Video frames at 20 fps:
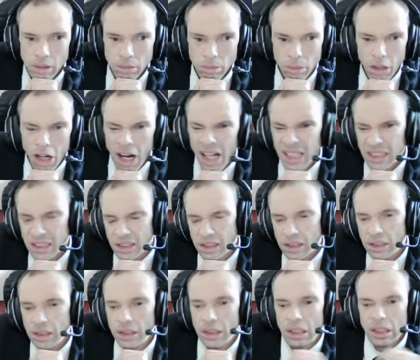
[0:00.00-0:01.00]
right,
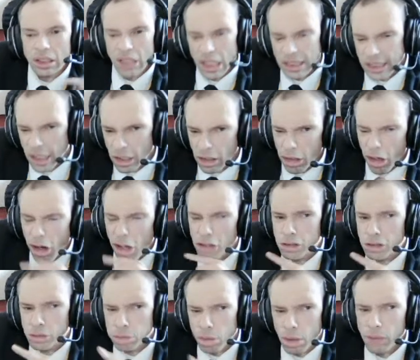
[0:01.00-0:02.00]
there's a lot
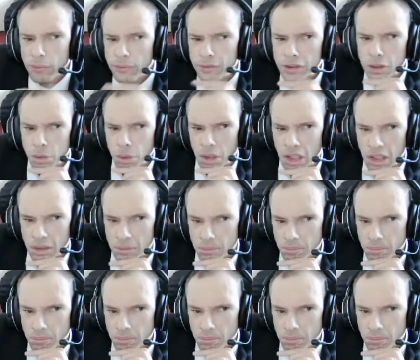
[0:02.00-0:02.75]
of truth to it.